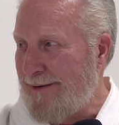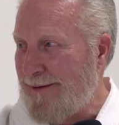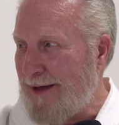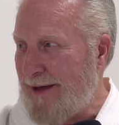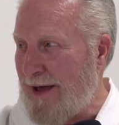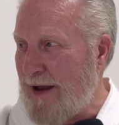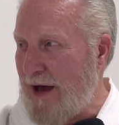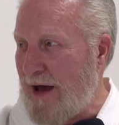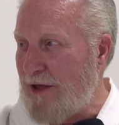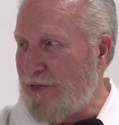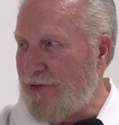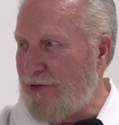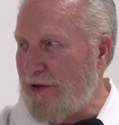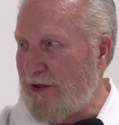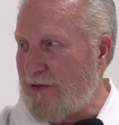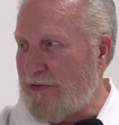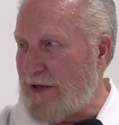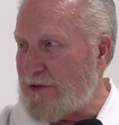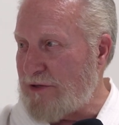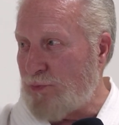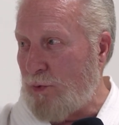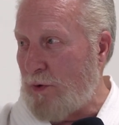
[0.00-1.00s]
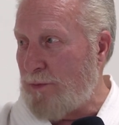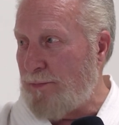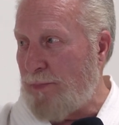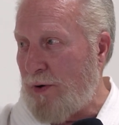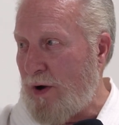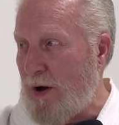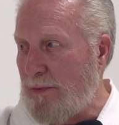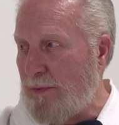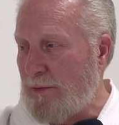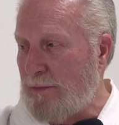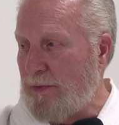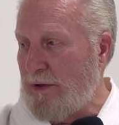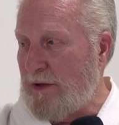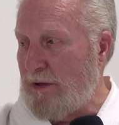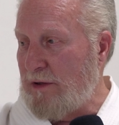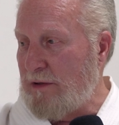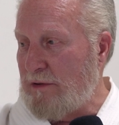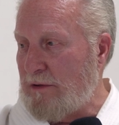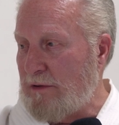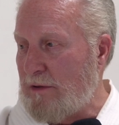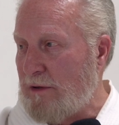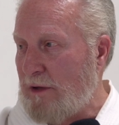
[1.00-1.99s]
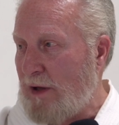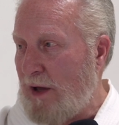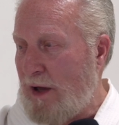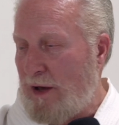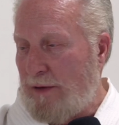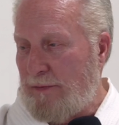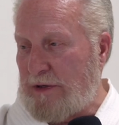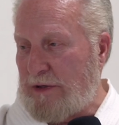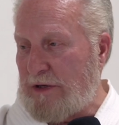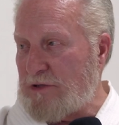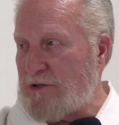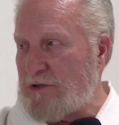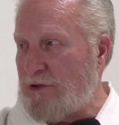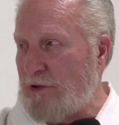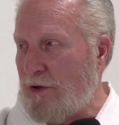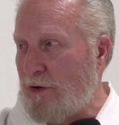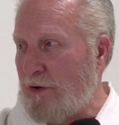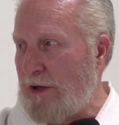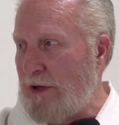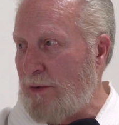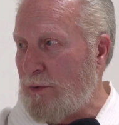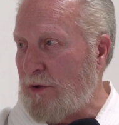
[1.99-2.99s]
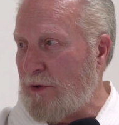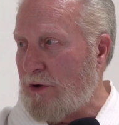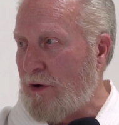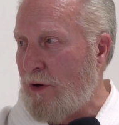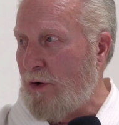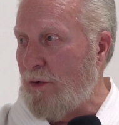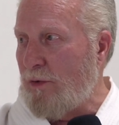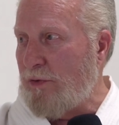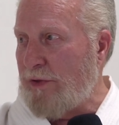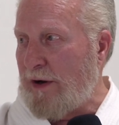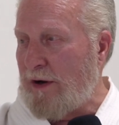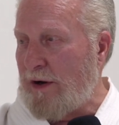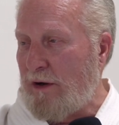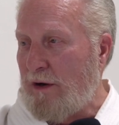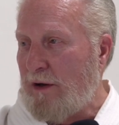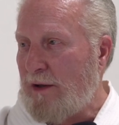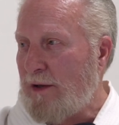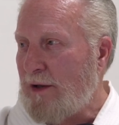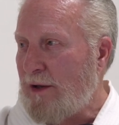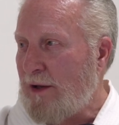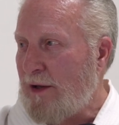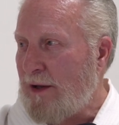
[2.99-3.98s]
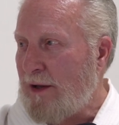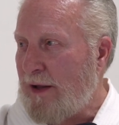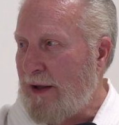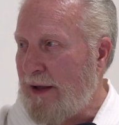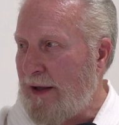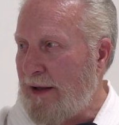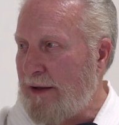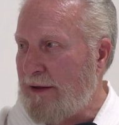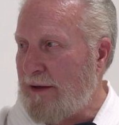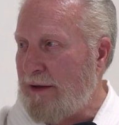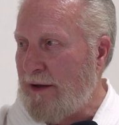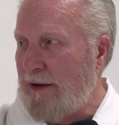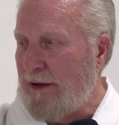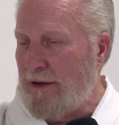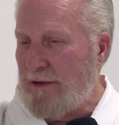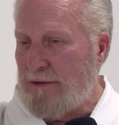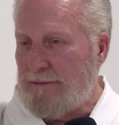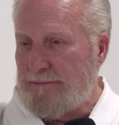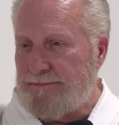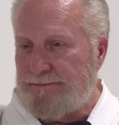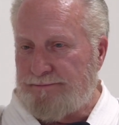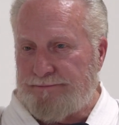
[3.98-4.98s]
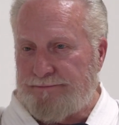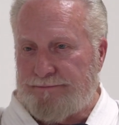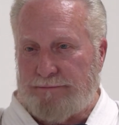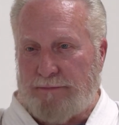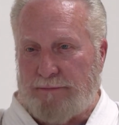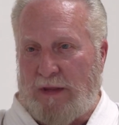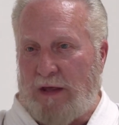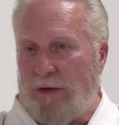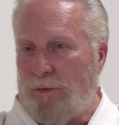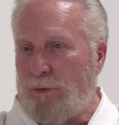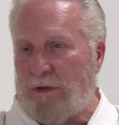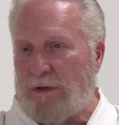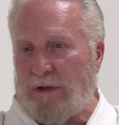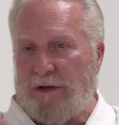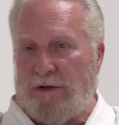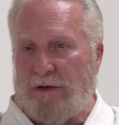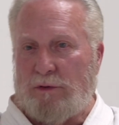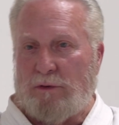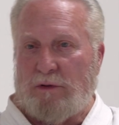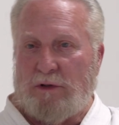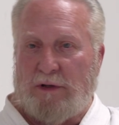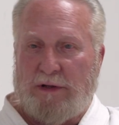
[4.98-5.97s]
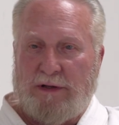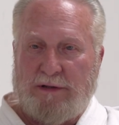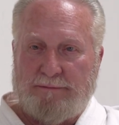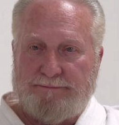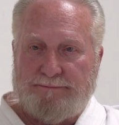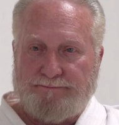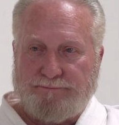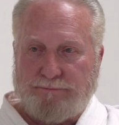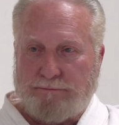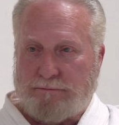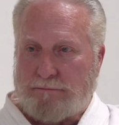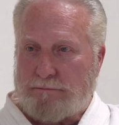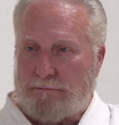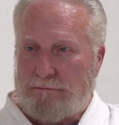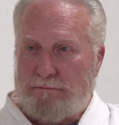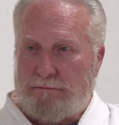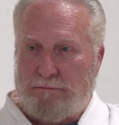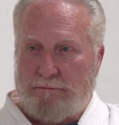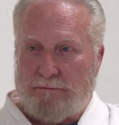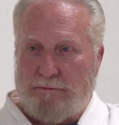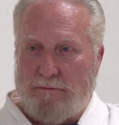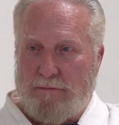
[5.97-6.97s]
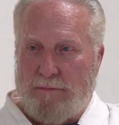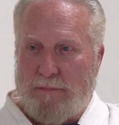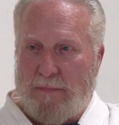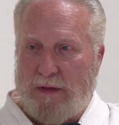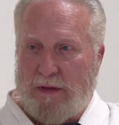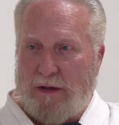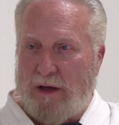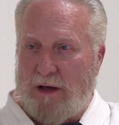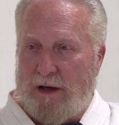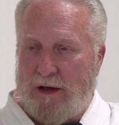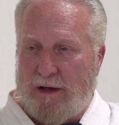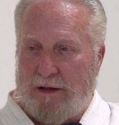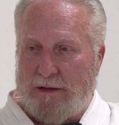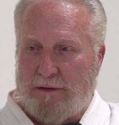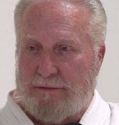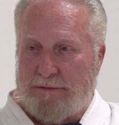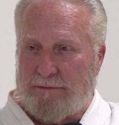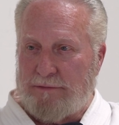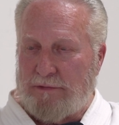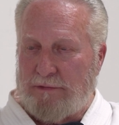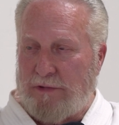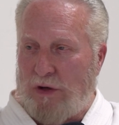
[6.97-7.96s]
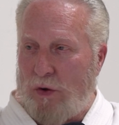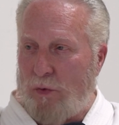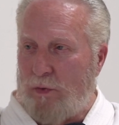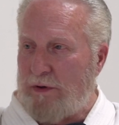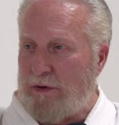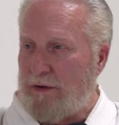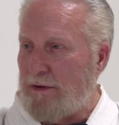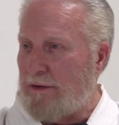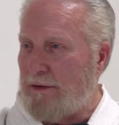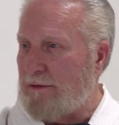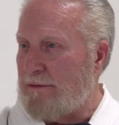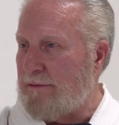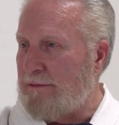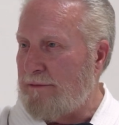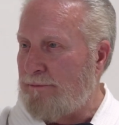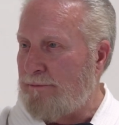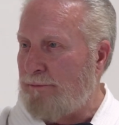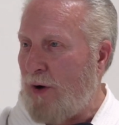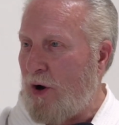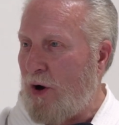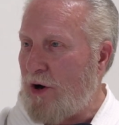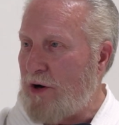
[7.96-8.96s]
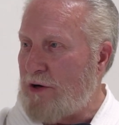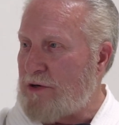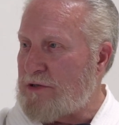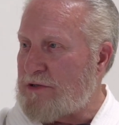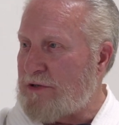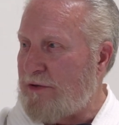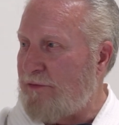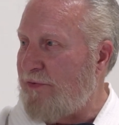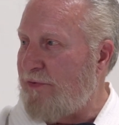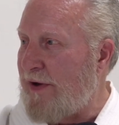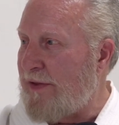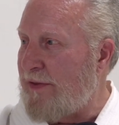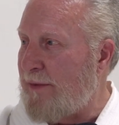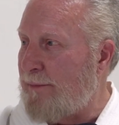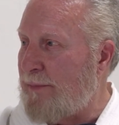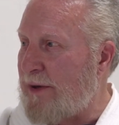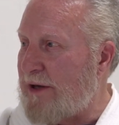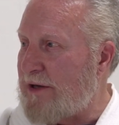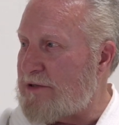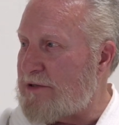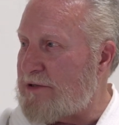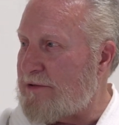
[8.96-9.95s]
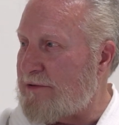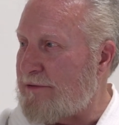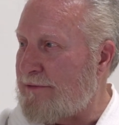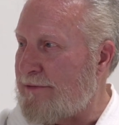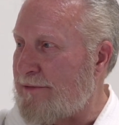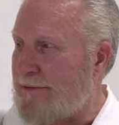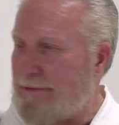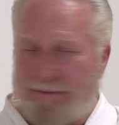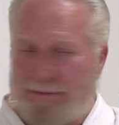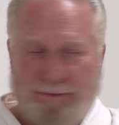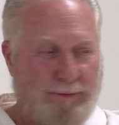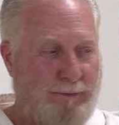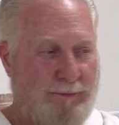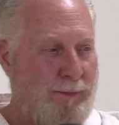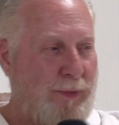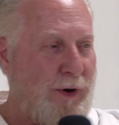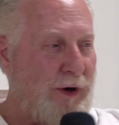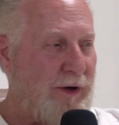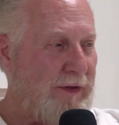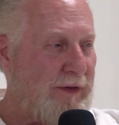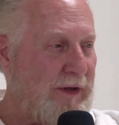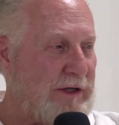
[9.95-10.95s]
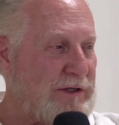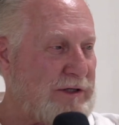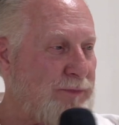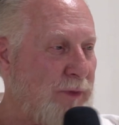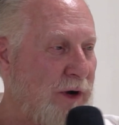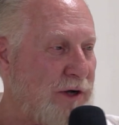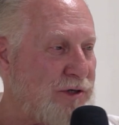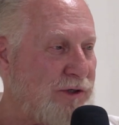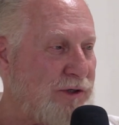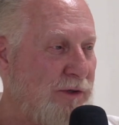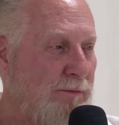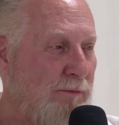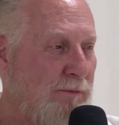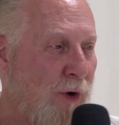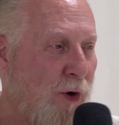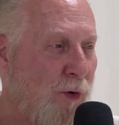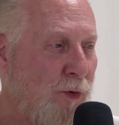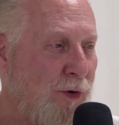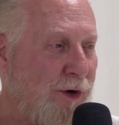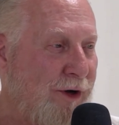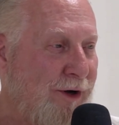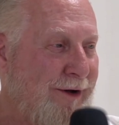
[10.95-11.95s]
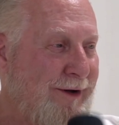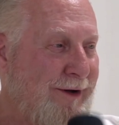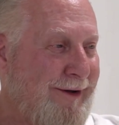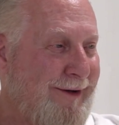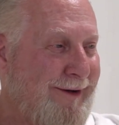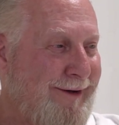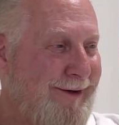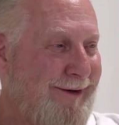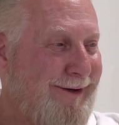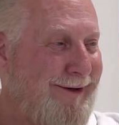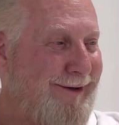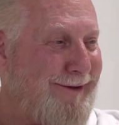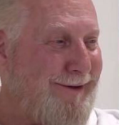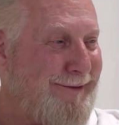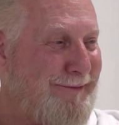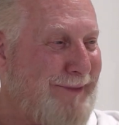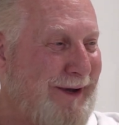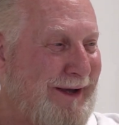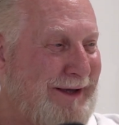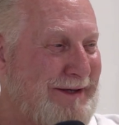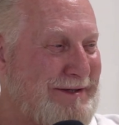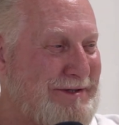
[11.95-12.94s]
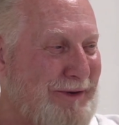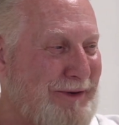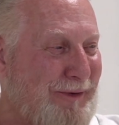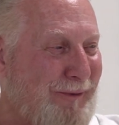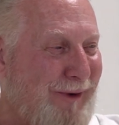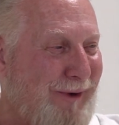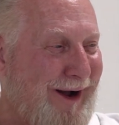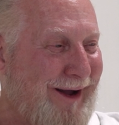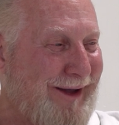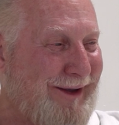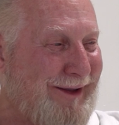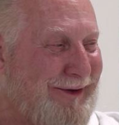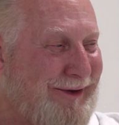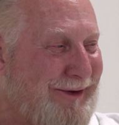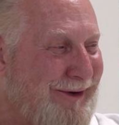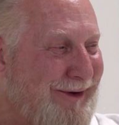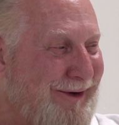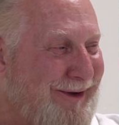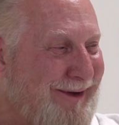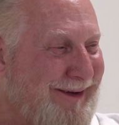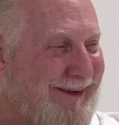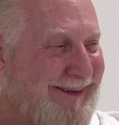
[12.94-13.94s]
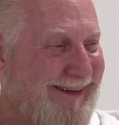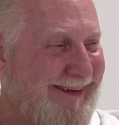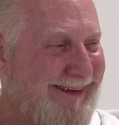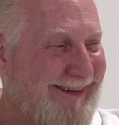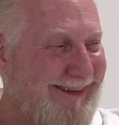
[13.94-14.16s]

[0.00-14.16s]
I think that's what probably, because he would go there, and he would literally go into bars and find the biggest, pardon the expression, moke, biggest Hawaiian he could,